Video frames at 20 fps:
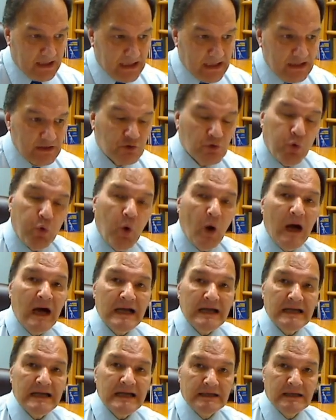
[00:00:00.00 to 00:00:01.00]

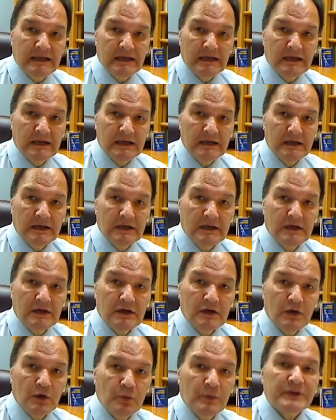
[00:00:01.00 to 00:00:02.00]
entwined
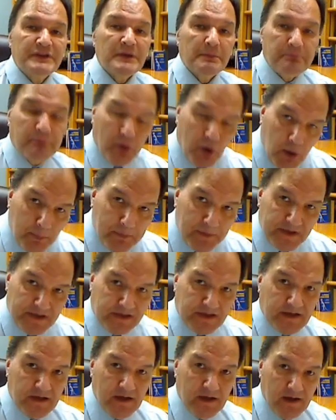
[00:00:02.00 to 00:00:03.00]
with the
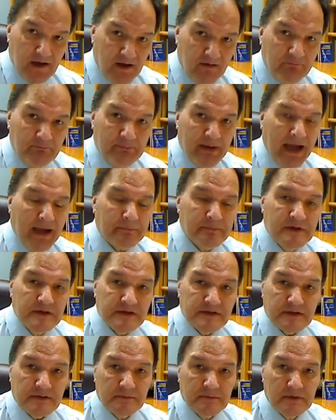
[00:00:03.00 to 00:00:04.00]
purpose of
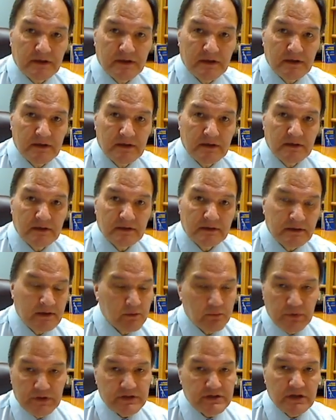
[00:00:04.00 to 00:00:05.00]
baptism
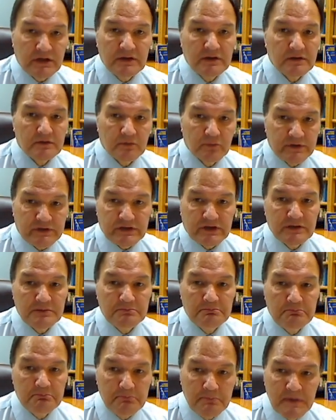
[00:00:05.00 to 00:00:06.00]
that we
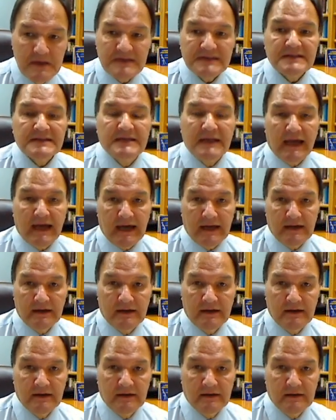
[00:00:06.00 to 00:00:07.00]
shouldn't miss that.
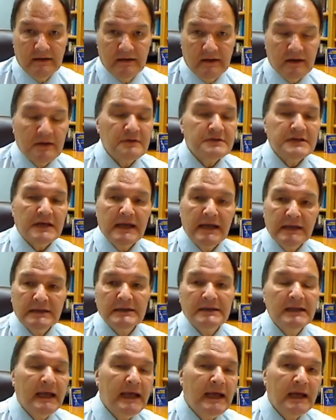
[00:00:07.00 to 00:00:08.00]
That goes hand
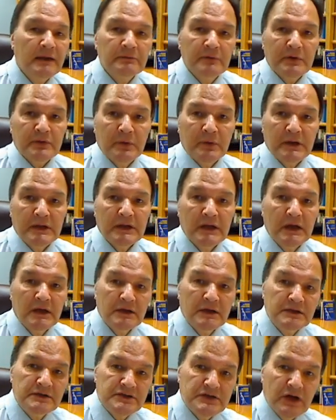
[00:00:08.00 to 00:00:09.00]
in hand with what
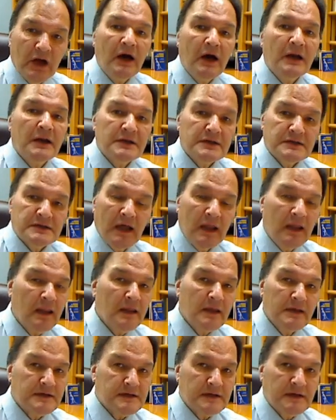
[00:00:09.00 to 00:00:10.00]
John is
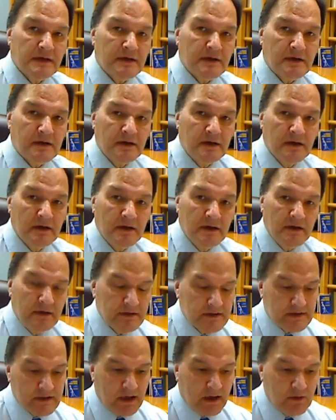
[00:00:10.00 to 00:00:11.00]
telling us here
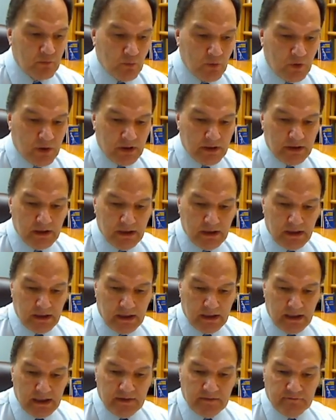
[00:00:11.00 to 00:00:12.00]
in John 1
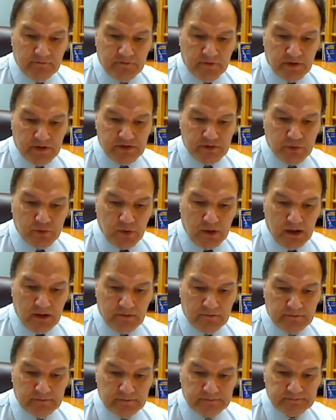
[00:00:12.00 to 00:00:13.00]
and in verse
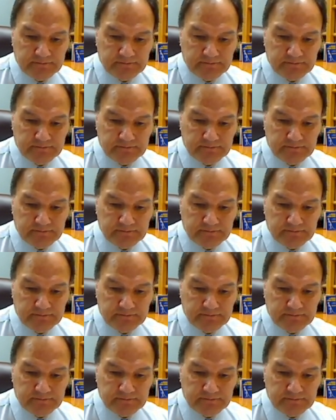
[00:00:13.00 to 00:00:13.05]
12.